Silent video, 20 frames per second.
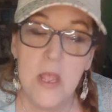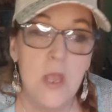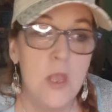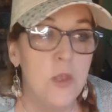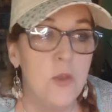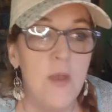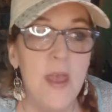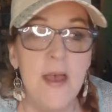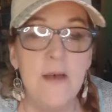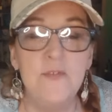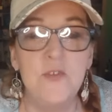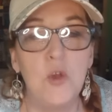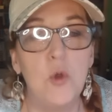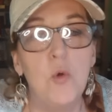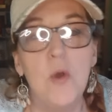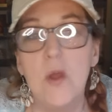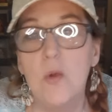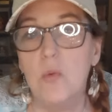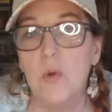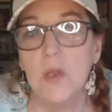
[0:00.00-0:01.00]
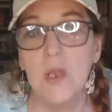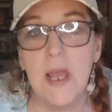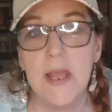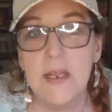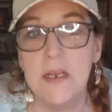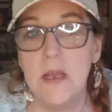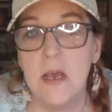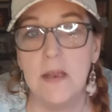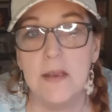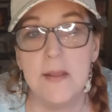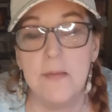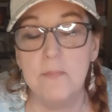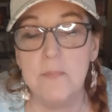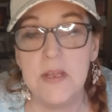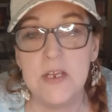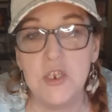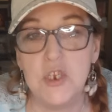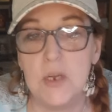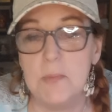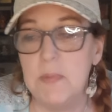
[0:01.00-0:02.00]
You have to quit relying on
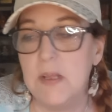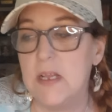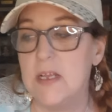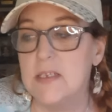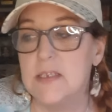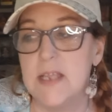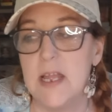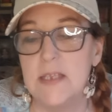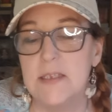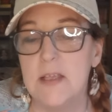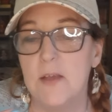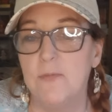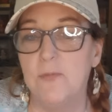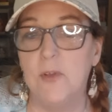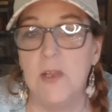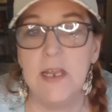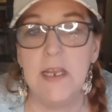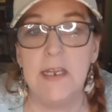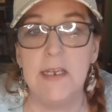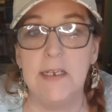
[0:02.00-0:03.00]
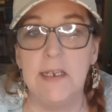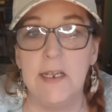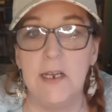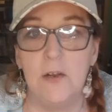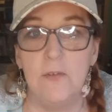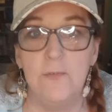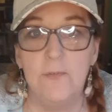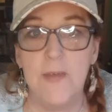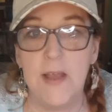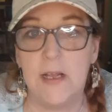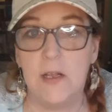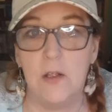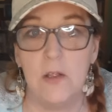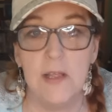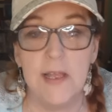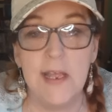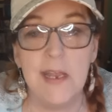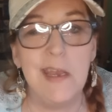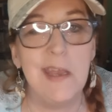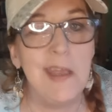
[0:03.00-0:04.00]
ambition, because that's a fleeting little fickle
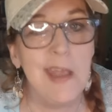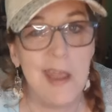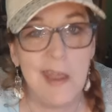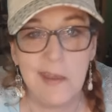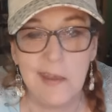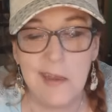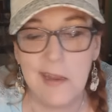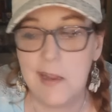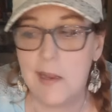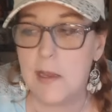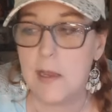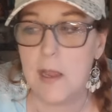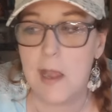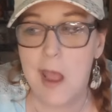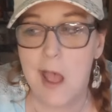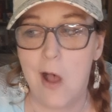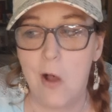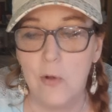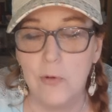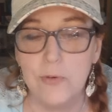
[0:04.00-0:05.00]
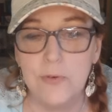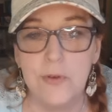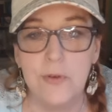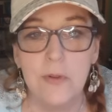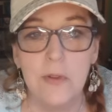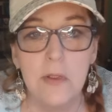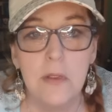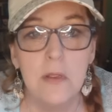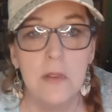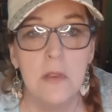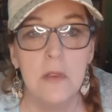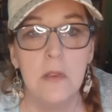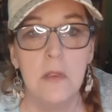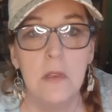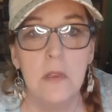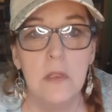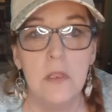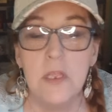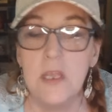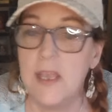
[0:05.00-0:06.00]
in and, in and out.
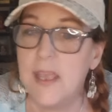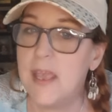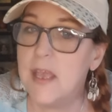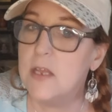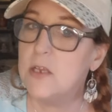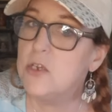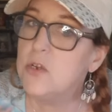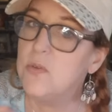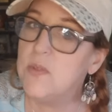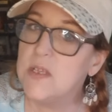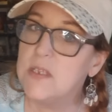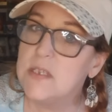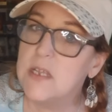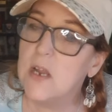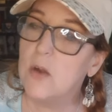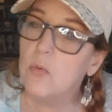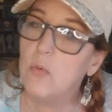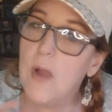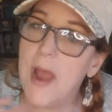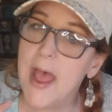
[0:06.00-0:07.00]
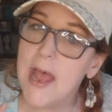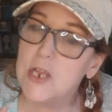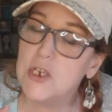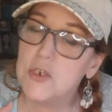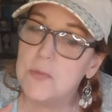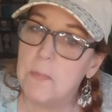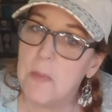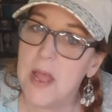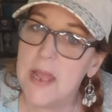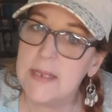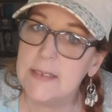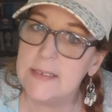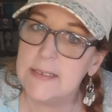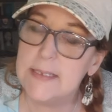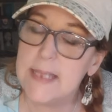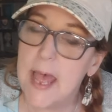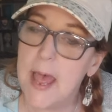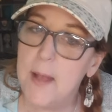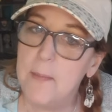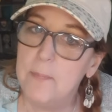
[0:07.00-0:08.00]
You can't do this in a rash
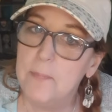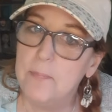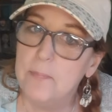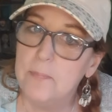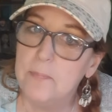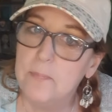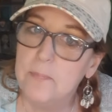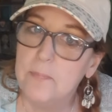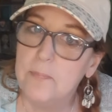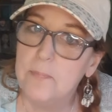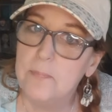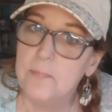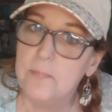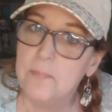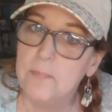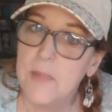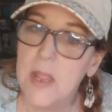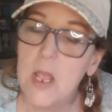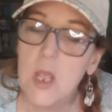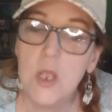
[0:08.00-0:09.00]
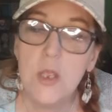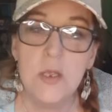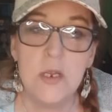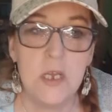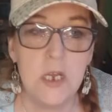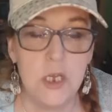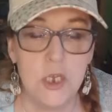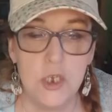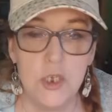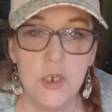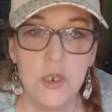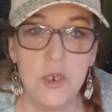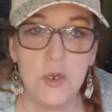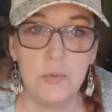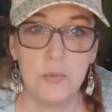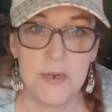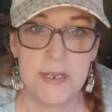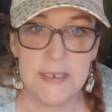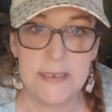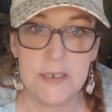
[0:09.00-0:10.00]
mindset. You need to do your
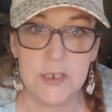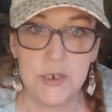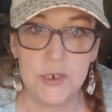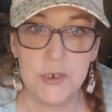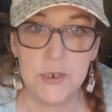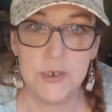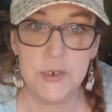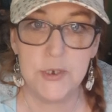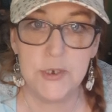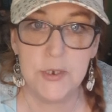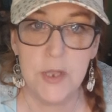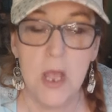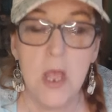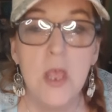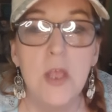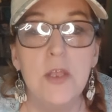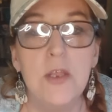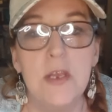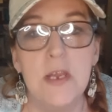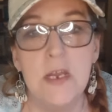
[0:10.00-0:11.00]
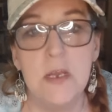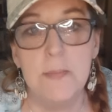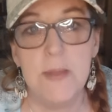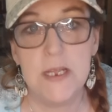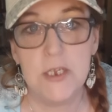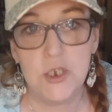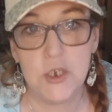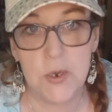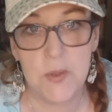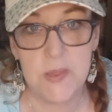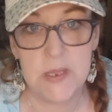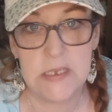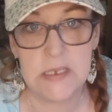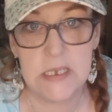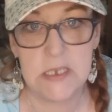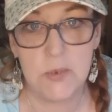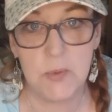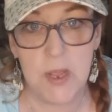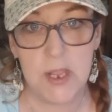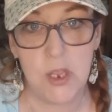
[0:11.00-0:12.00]
research. You need to make sure this
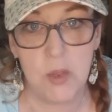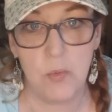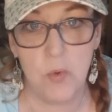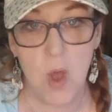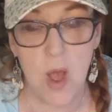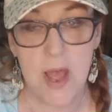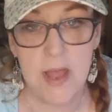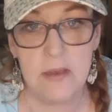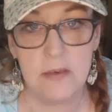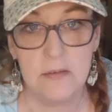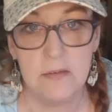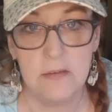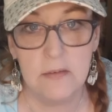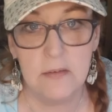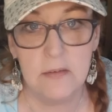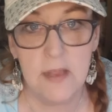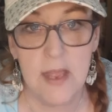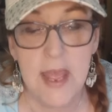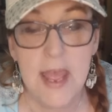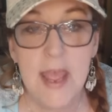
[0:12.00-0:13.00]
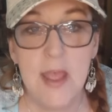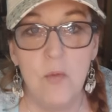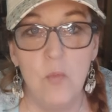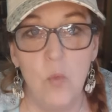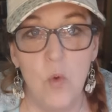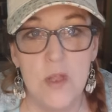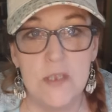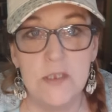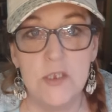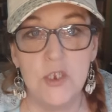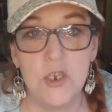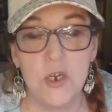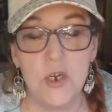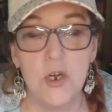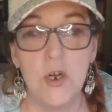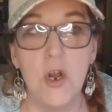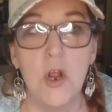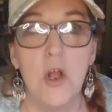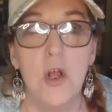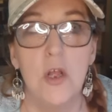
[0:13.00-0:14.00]
is what you want. And once
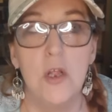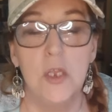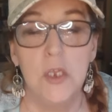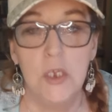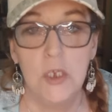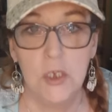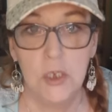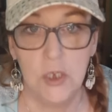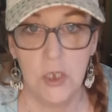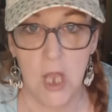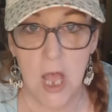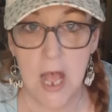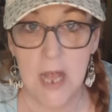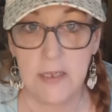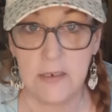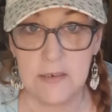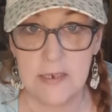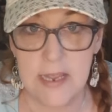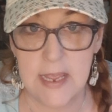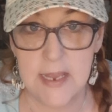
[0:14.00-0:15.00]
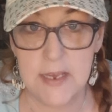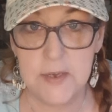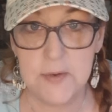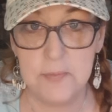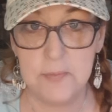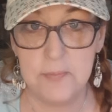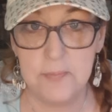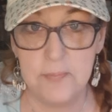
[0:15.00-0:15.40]
you're locked in,